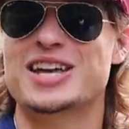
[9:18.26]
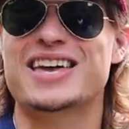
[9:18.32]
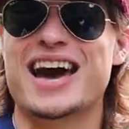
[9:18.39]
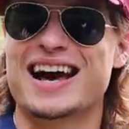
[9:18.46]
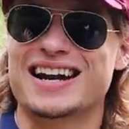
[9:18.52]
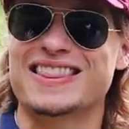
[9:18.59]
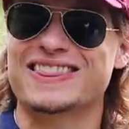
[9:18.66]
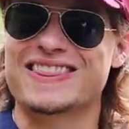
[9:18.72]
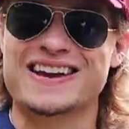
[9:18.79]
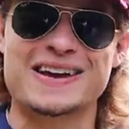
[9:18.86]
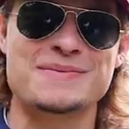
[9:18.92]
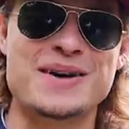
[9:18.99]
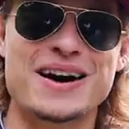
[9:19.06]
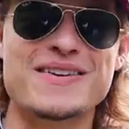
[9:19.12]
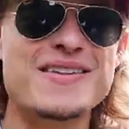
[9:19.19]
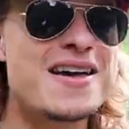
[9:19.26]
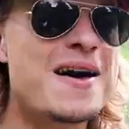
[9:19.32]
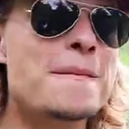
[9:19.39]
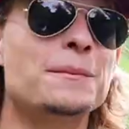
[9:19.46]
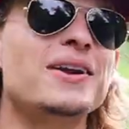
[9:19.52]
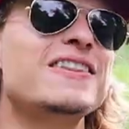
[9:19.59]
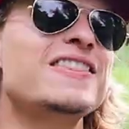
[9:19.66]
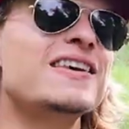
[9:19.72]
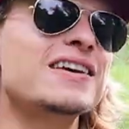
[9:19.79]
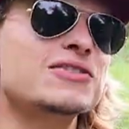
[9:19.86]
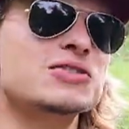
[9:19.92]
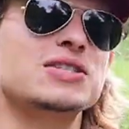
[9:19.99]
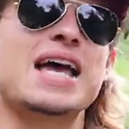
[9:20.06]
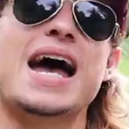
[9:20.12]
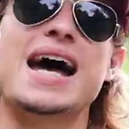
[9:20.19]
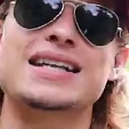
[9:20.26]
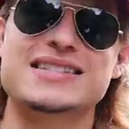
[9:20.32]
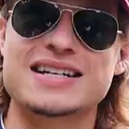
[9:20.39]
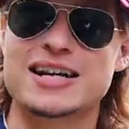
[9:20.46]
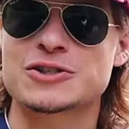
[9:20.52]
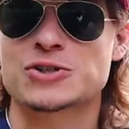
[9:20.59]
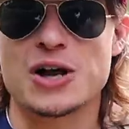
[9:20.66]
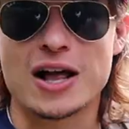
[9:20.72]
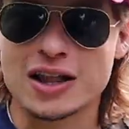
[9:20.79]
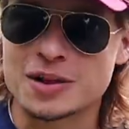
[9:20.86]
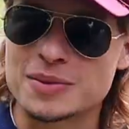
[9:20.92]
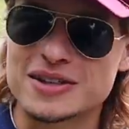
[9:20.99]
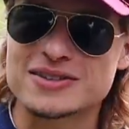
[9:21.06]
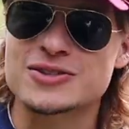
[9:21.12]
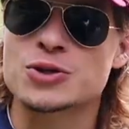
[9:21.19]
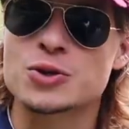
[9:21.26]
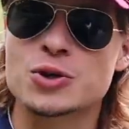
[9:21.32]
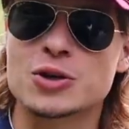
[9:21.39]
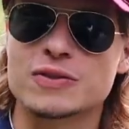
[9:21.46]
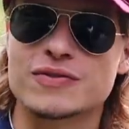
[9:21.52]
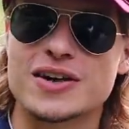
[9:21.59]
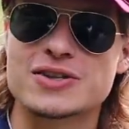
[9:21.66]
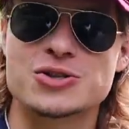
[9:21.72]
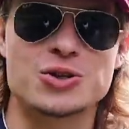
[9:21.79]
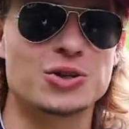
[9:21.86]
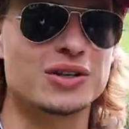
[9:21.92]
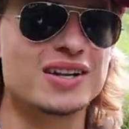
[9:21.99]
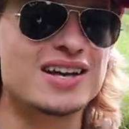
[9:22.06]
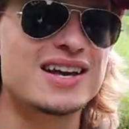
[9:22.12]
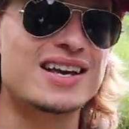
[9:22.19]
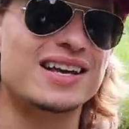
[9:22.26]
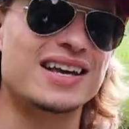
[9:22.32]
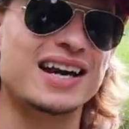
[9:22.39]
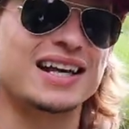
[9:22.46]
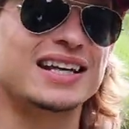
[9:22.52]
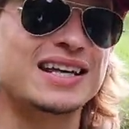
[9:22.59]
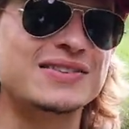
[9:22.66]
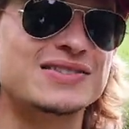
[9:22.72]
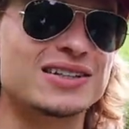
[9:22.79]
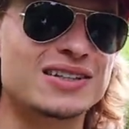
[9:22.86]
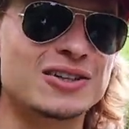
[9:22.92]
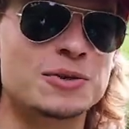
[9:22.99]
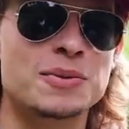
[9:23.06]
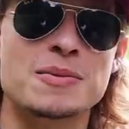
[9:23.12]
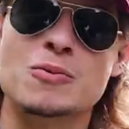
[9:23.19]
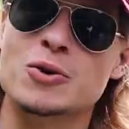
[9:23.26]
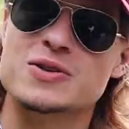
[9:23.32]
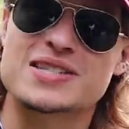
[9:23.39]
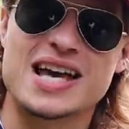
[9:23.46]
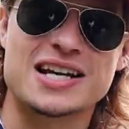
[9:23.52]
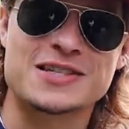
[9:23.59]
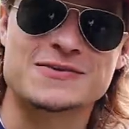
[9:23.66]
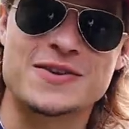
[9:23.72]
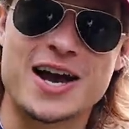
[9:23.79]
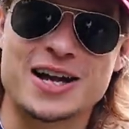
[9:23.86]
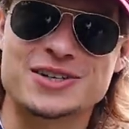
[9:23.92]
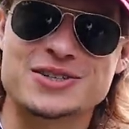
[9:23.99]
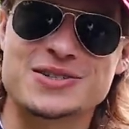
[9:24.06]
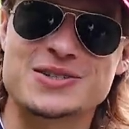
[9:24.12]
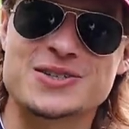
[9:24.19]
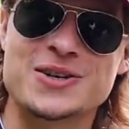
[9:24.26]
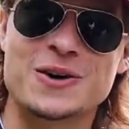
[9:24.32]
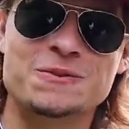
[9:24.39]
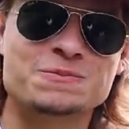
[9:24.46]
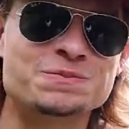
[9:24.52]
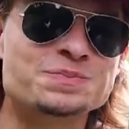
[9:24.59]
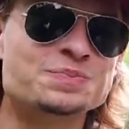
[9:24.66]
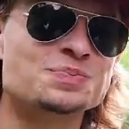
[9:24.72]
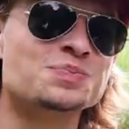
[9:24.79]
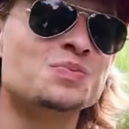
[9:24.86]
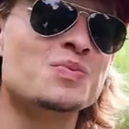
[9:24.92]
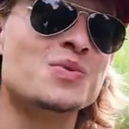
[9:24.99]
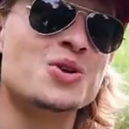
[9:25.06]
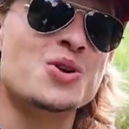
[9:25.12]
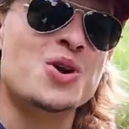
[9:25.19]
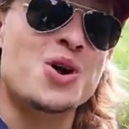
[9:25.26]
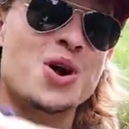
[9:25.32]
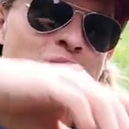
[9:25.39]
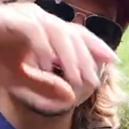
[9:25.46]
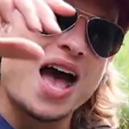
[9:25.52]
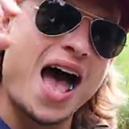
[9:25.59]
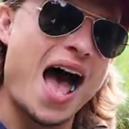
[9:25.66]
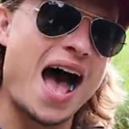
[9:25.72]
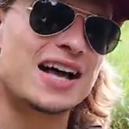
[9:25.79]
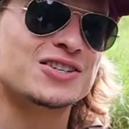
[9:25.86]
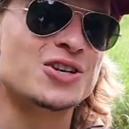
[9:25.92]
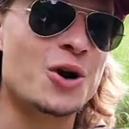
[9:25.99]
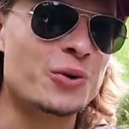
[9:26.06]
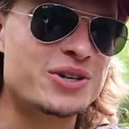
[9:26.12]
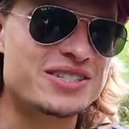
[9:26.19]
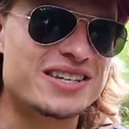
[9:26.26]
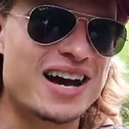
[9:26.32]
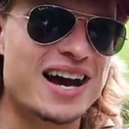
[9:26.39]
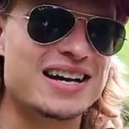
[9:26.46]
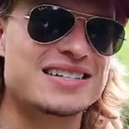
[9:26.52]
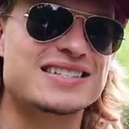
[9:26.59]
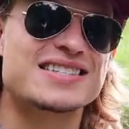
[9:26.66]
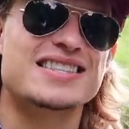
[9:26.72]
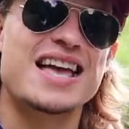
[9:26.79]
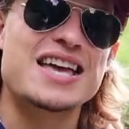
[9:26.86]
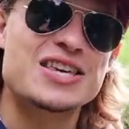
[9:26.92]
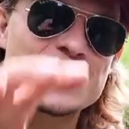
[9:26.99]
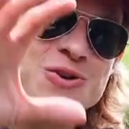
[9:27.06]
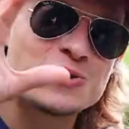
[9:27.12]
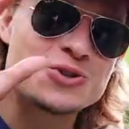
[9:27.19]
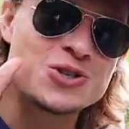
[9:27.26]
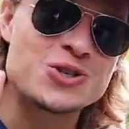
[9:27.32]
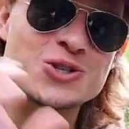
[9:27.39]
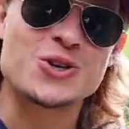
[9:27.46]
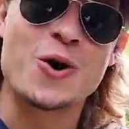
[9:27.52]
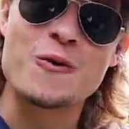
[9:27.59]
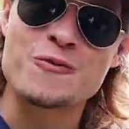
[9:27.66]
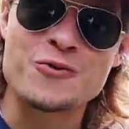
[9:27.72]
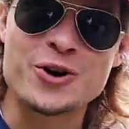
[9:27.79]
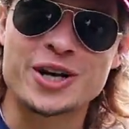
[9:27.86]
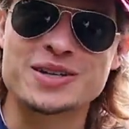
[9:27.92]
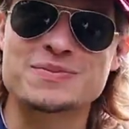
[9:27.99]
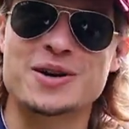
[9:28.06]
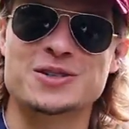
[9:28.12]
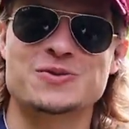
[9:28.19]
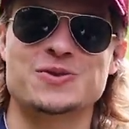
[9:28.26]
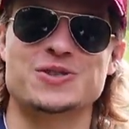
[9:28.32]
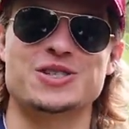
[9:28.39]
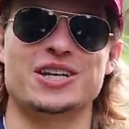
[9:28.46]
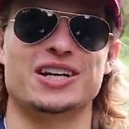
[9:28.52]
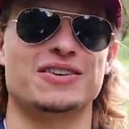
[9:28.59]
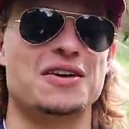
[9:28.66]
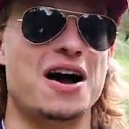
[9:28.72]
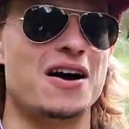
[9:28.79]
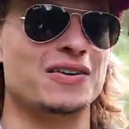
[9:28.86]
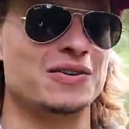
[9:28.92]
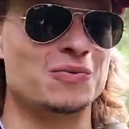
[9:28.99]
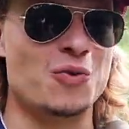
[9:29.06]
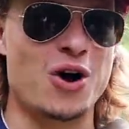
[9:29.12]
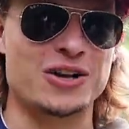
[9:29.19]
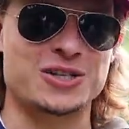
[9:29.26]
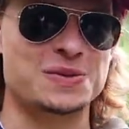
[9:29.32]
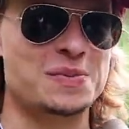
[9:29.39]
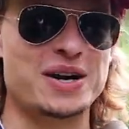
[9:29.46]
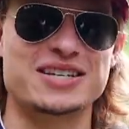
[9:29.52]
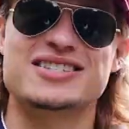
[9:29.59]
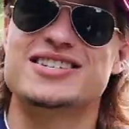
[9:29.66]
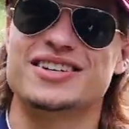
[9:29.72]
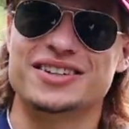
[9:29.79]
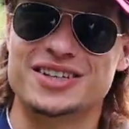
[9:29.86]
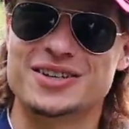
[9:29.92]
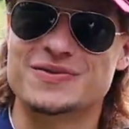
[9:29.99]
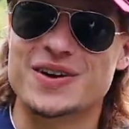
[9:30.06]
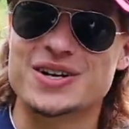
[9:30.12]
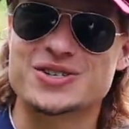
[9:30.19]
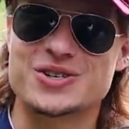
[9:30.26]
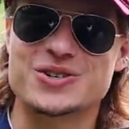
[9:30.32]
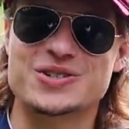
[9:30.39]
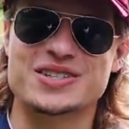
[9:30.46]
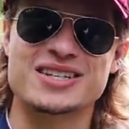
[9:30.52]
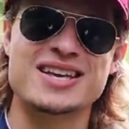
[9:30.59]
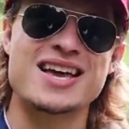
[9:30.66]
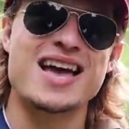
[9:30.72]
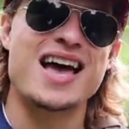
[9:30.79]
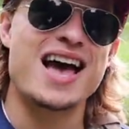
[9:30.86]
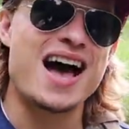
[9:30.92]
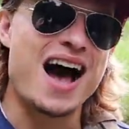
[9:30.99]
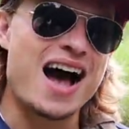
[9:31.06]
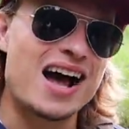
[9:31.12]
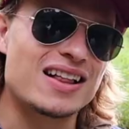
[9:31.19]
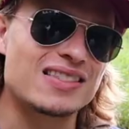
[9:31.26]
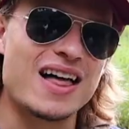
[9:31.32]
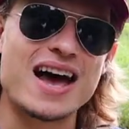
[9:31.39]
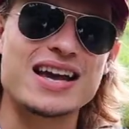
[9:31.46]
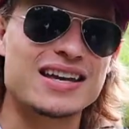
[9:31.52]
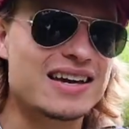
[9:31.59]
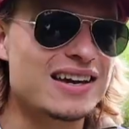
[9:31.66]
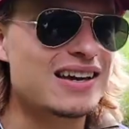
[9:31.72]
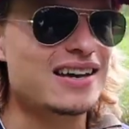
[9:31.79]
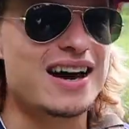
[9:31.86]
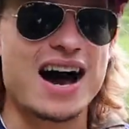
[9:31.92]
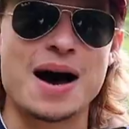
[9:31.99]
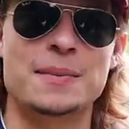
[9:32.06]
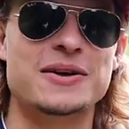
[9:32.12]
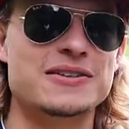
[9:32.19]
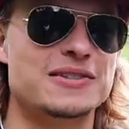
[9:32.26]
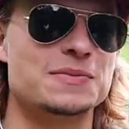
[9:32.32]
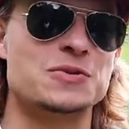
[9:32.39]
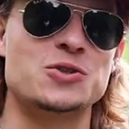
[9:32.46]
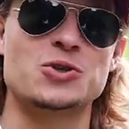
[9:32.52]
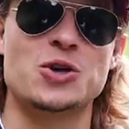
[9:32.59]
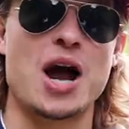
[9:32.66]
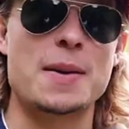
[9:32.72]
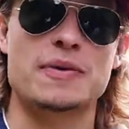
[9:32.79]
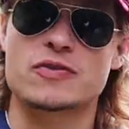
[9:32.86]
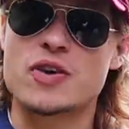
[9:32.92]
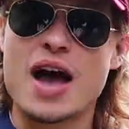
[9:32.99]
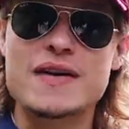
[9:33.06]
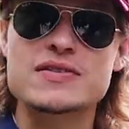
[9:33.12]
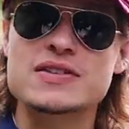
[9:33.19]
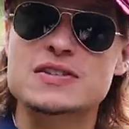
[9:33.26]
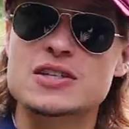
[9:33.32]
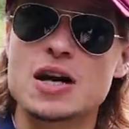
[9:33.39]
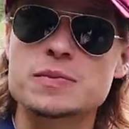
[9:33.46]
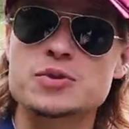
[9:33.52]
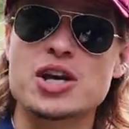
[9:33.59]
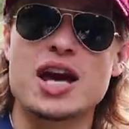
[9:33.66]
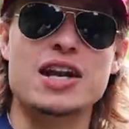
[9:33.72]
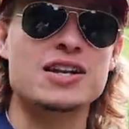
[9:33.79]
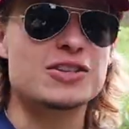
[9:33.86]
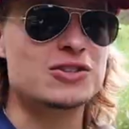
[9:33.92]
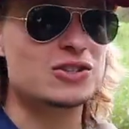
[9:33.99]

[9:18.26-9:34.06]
kind of thing about, but I think it just adds an extra element to your adventure and kind of gives it a little bit more satisfaction. So as always guys, thank you so freaking much for sticking around and watching my silly adventures and like, comment, subscribe. If you haven't subbed yet,